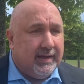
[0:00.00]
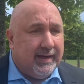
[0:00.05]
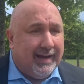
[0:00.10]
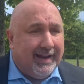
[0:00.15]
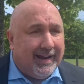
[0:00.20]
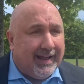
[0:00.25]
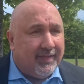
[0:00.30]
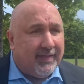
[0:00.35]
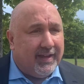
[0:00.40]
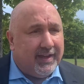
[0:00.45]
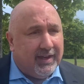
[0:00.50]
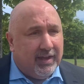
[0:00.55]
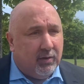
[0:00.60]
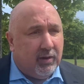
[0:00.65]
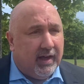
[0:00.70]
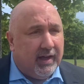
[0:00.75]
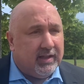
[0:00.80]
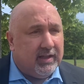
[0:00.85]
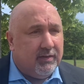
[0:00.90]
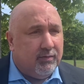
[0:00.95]
and I think
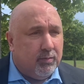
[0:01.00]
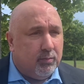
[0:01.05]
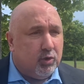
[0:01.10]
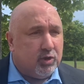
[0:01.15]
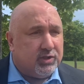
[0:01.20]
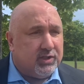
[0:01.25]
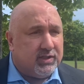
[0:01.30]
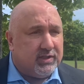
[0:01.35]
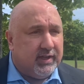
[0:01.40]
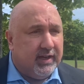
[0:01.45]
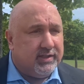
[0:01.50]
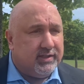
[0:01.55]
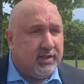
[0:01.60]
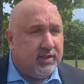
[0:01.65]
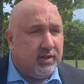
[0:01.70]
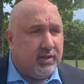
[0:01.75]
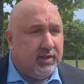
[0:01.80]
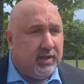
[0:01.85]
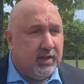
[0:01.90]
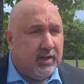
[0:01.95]
he'll add even more success to
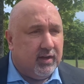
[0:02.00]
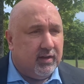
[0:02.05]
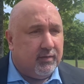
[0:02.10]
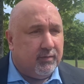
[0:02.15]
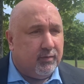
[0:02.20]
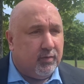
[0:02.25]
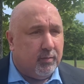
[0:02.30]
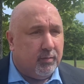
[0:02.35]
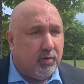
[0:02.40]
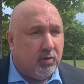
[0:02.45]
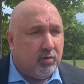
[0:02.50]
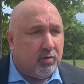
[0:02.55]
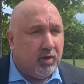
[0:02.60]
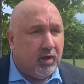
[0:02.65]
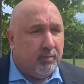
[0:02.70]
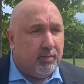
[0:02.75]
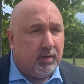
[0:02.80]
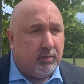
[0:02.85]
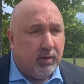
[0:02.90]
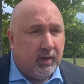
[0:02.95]
Dundee United Football
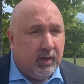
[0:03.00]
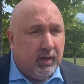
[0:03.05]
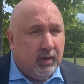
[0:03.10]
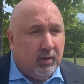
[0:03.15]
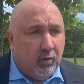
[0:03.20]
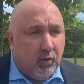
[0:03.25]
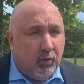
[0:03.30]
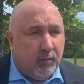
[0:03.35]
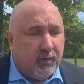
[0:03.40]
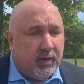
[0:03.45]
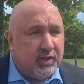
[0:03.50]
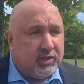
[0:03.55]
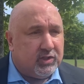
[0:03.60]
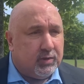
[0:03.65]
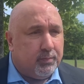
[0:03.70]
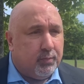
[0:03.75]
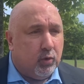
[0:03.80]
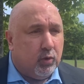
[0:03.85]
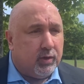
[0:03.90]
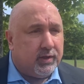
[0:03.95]
Club, and hopefully the
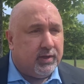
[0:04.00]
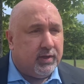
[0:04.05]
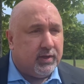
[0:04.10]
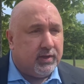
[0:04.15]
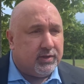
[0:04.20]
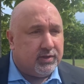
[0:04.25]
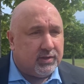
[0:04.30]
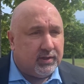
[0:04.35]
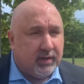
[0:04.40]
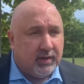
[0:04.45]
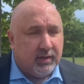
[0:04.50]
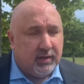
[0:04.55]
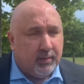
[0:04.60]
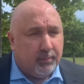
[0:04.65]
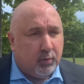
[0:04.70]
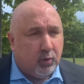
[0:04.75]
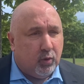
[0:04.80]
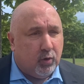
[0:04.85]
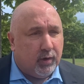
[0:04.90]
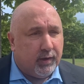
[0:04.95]
supporters, the
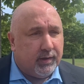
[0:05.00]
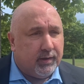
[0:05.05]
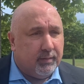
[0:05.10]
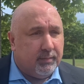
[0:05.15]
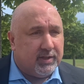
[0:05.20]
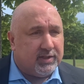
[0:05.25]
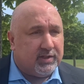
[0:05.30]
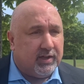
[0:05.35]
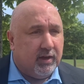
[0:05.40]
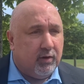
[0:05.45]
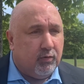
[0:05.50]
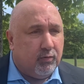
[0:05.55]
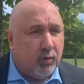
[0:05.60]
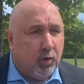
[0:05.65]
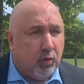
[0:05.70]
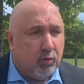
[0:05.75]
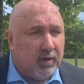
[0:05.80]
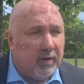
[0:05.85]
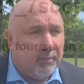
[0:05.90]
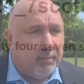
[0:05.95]
board, and myself will
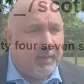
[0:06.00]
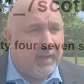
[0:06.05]
all give him